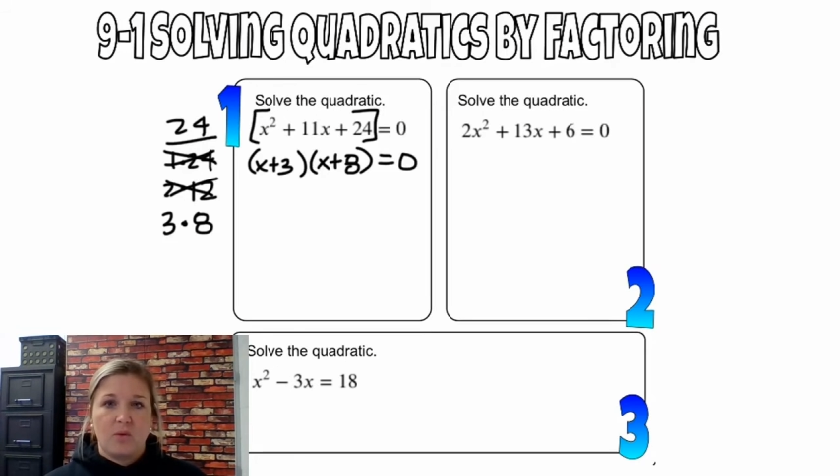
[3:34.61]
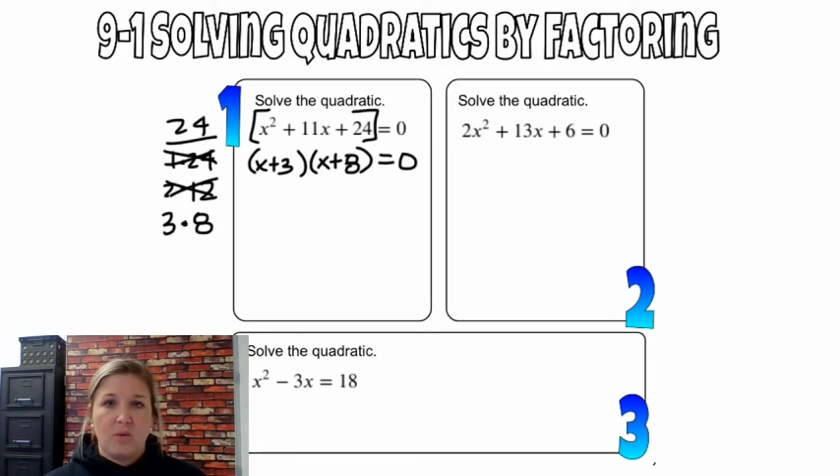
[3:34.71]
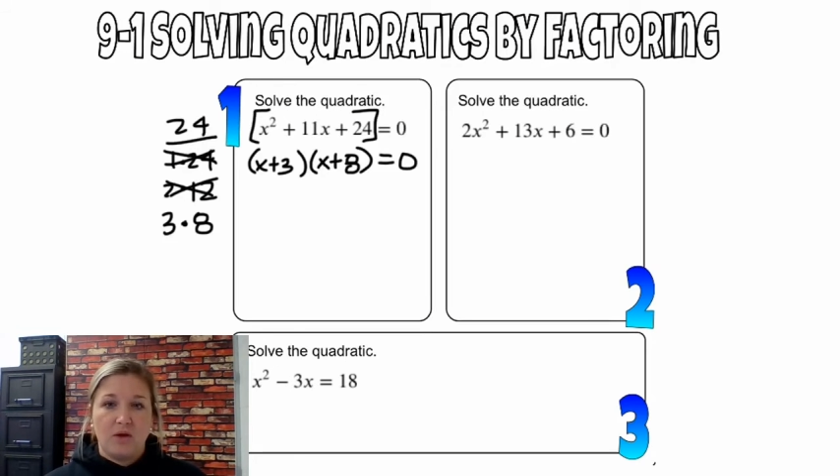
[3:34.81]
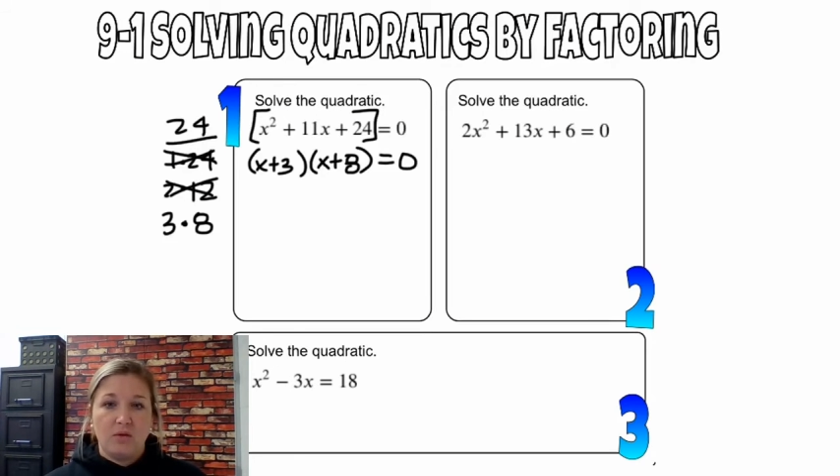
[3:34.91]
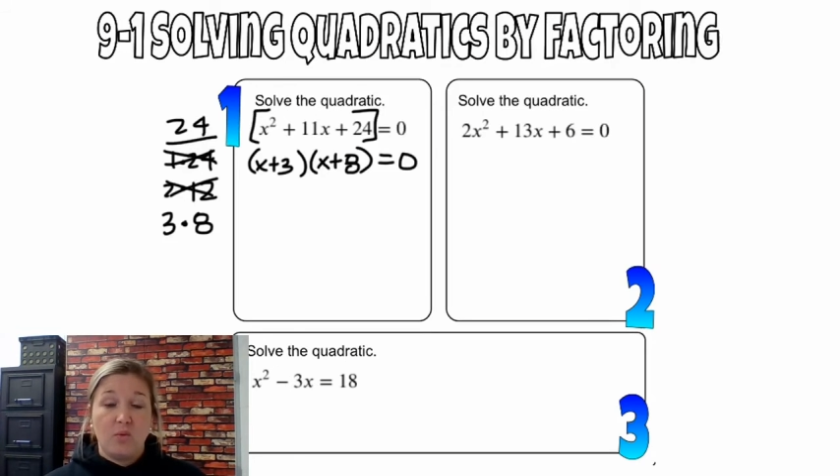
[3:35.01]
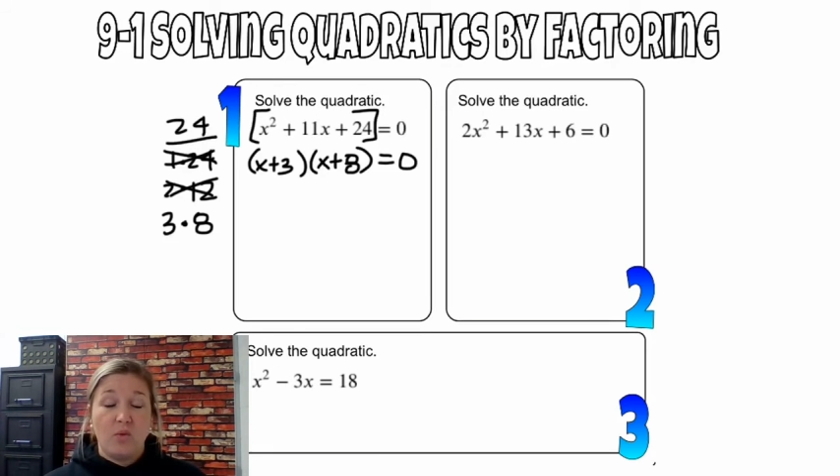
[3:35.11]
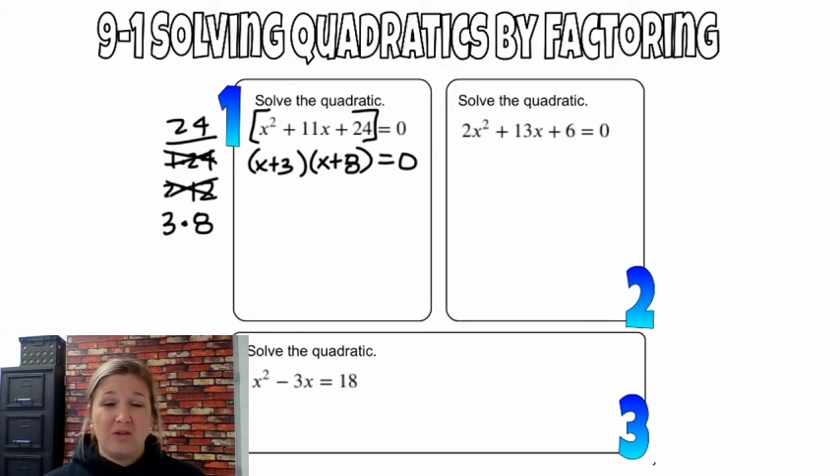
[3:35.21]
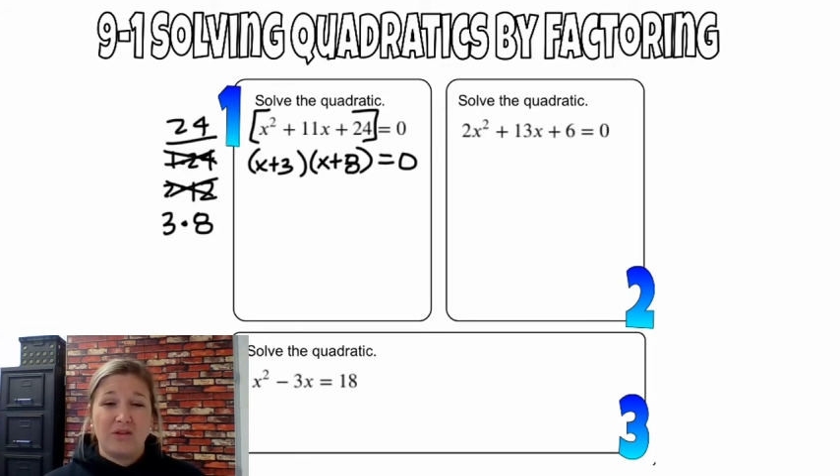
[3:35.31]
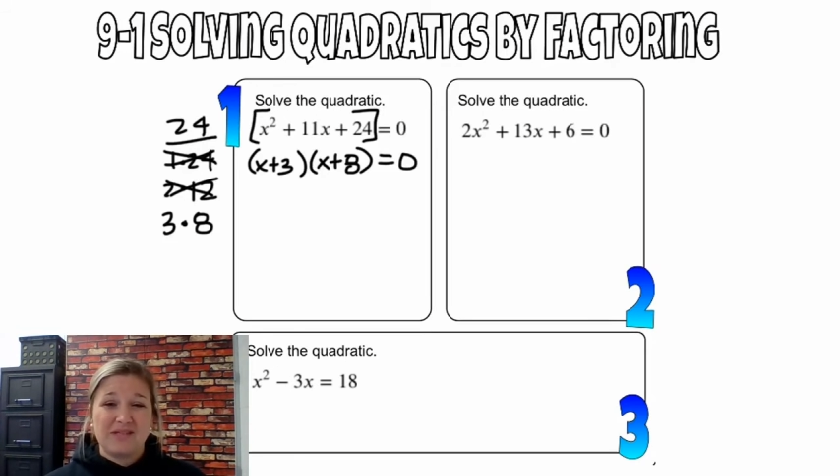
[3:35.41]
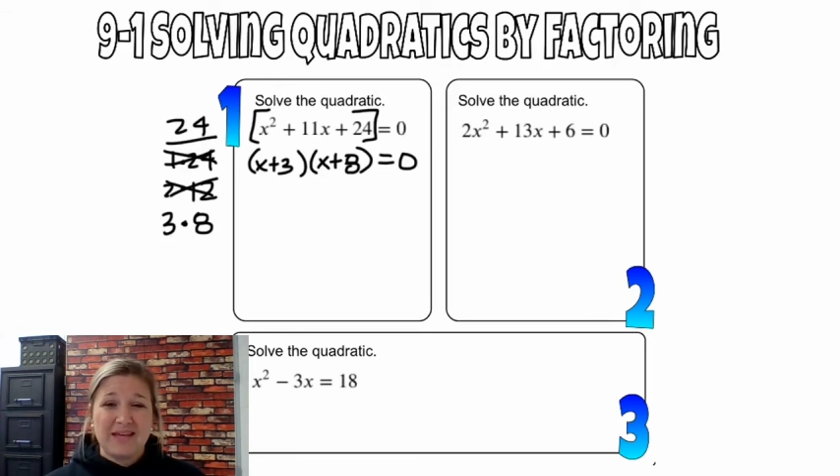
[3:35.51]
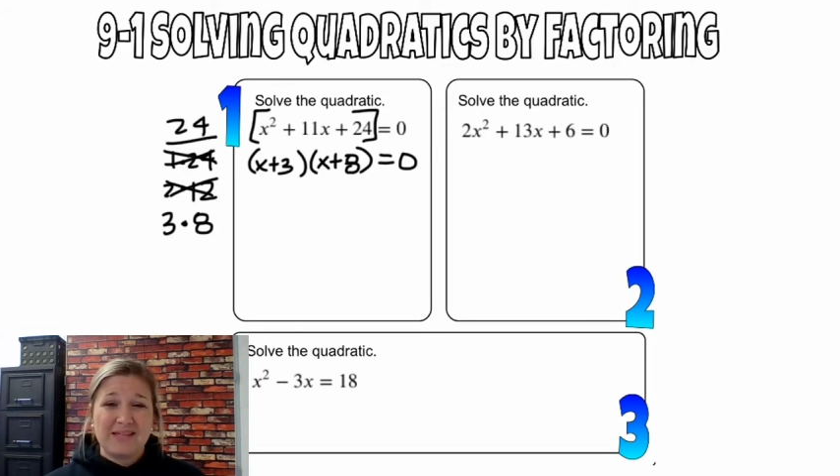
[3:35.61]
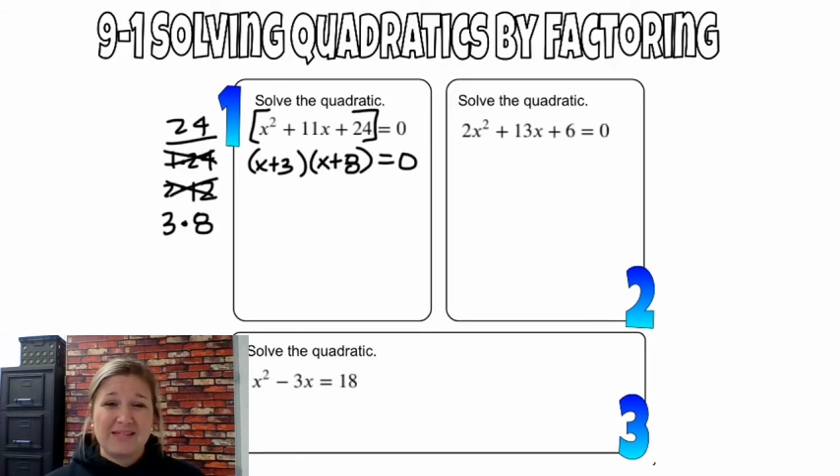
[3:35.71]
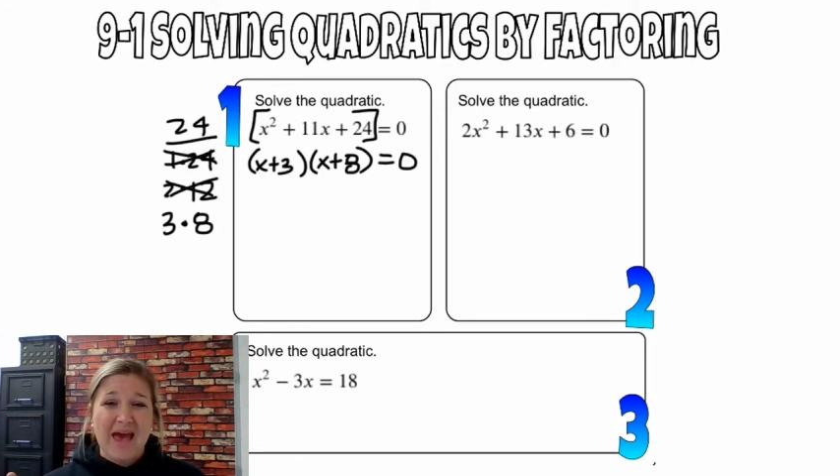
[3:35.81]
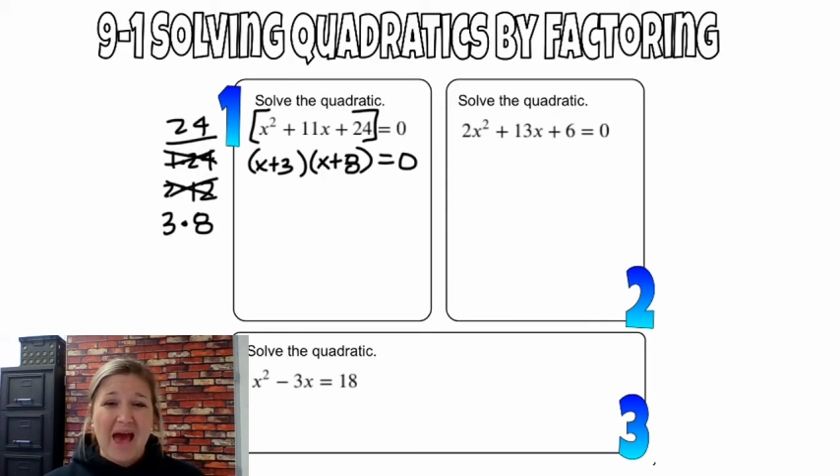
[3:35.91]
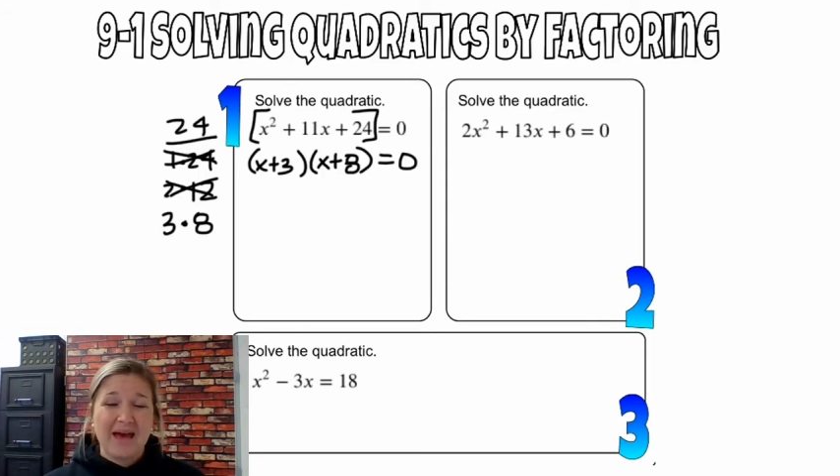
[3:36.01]
Well, one of those things
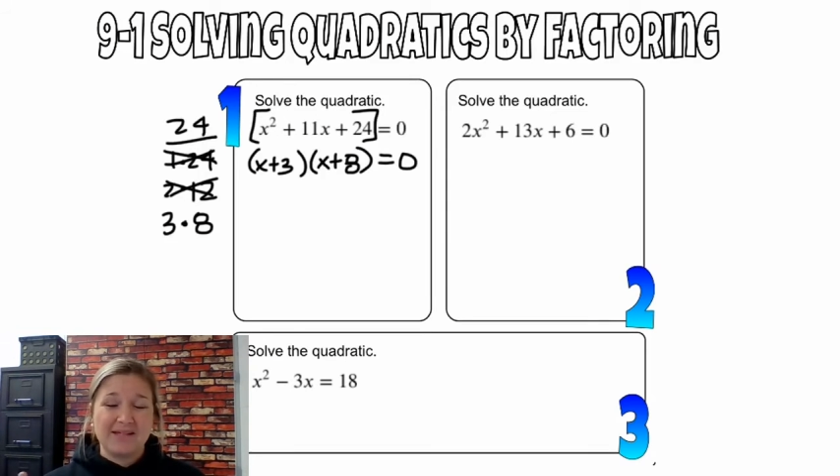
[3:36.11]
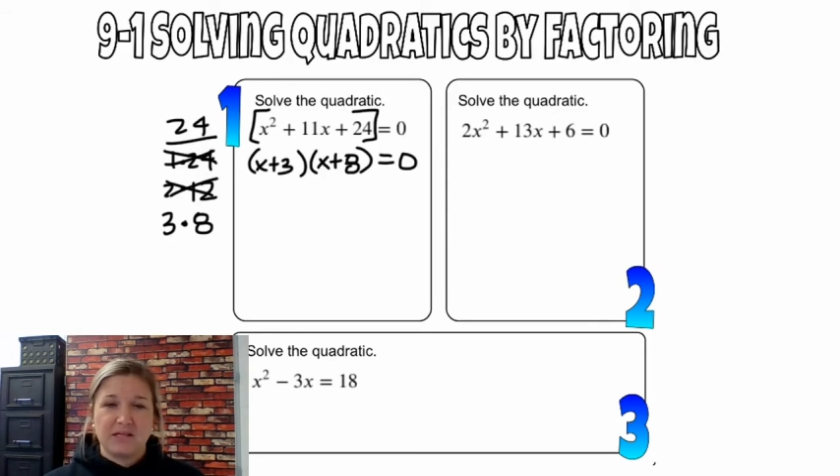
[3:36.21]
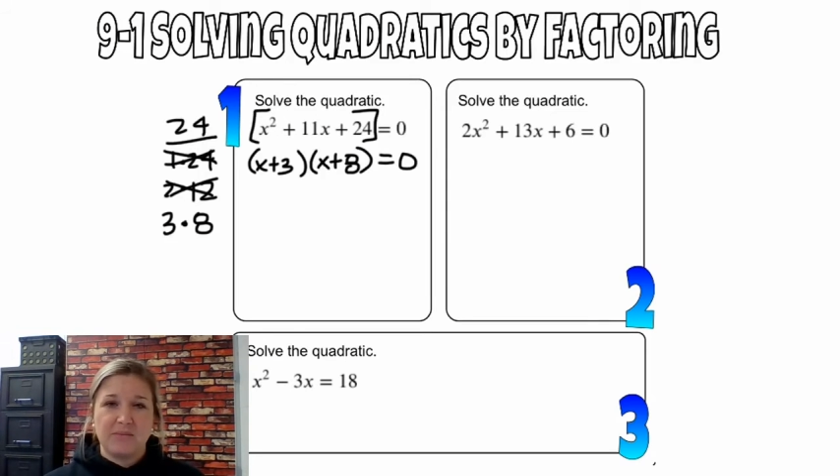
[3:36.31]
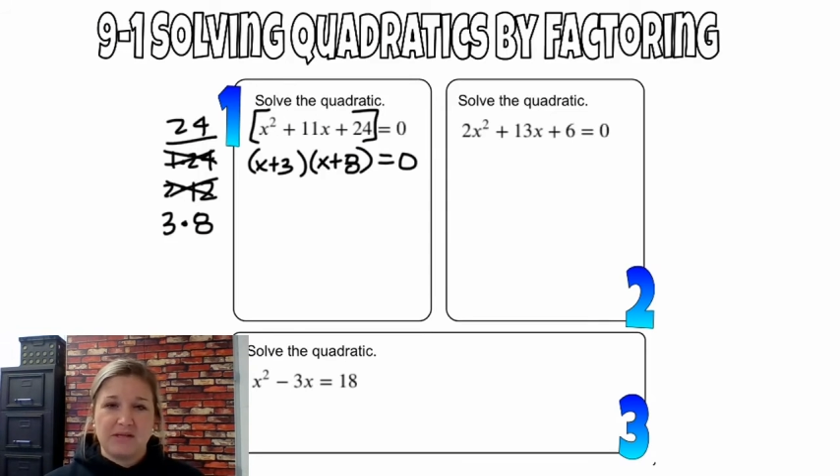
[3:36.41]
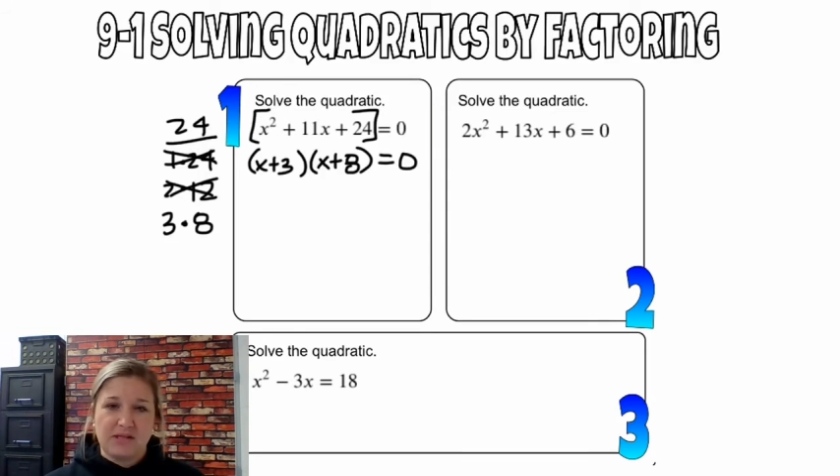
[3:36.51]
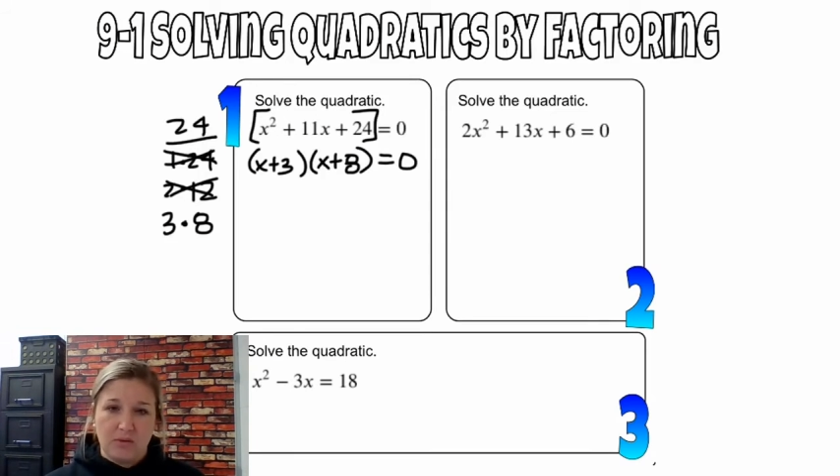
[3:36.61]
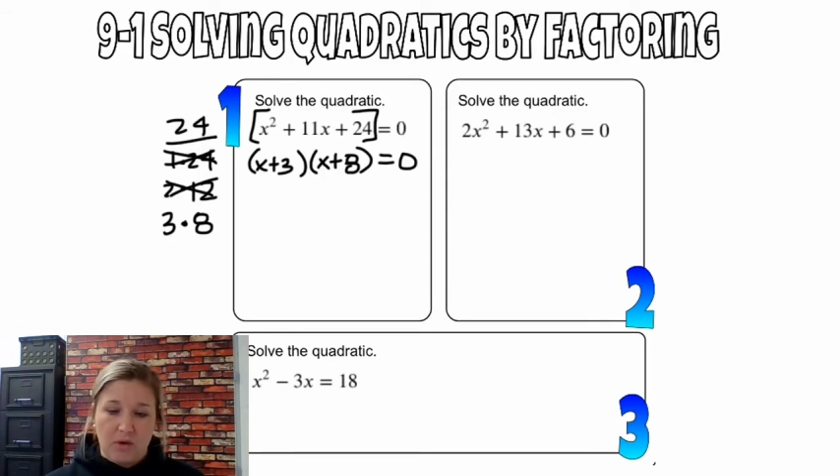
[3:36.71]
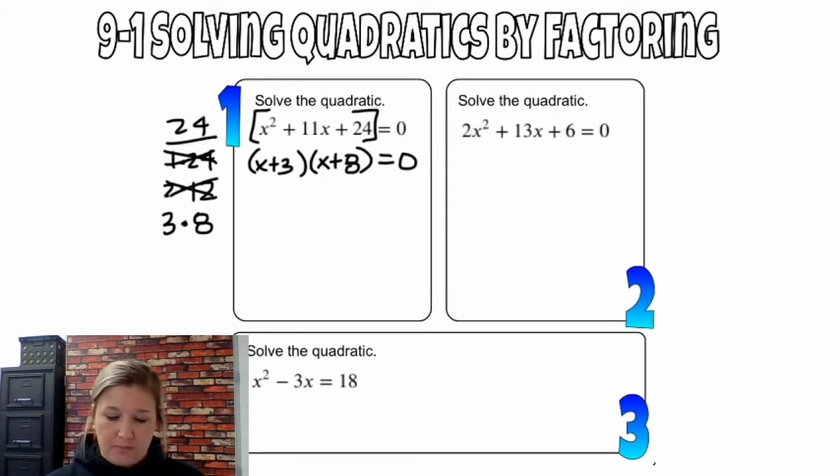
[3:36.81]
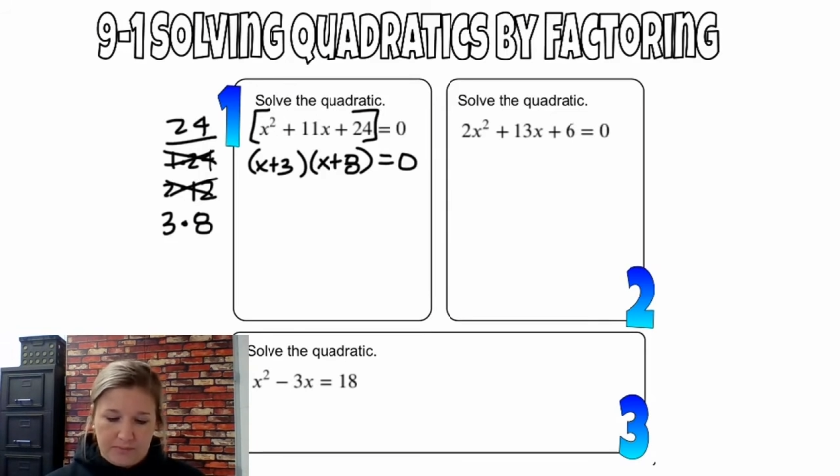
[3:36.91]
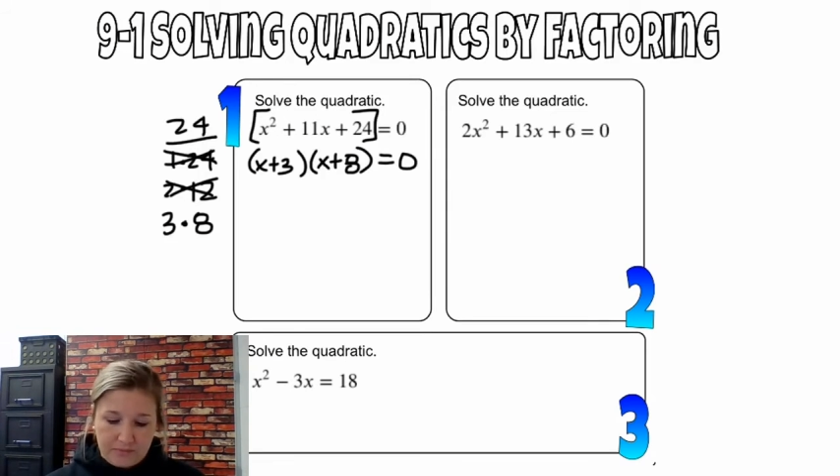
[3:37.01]
has to be 0.